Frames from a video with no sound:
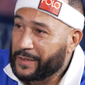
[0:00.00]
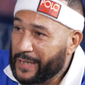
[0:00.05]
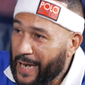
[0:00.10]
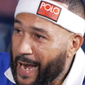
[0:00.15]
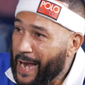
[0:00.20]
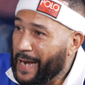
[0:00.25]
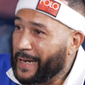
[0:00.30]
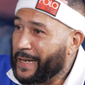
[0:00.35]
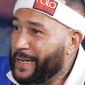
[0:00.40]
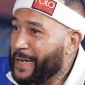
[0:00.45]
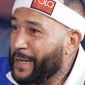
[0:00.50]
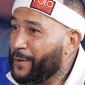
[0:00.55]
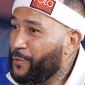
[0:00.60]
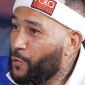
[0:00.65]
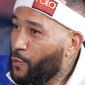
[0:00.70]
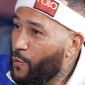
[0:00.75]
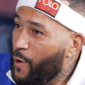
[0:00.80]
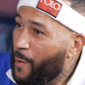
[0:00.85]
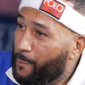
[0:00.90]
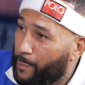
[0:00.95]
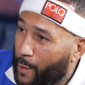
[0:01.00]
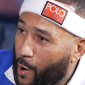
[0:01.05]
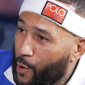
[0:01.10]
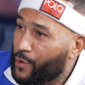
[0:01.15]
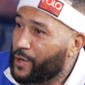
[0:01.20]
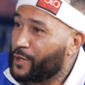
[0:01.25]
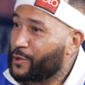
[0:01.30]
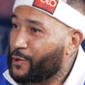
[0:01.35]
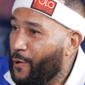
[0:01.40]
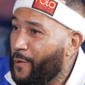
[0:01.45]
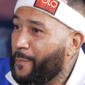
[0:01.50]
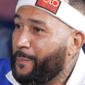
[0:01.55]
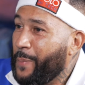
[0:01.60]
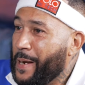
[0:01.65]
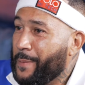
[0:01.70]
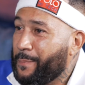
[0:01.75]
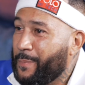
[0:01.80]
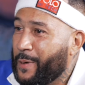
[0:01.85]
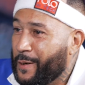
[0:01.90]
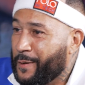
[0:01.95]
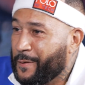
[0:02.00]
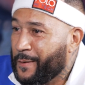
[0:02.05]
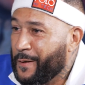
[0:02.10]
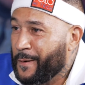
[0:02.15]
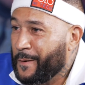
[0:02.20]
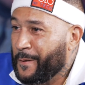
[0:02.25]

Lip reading: tagging and doing burners on paper,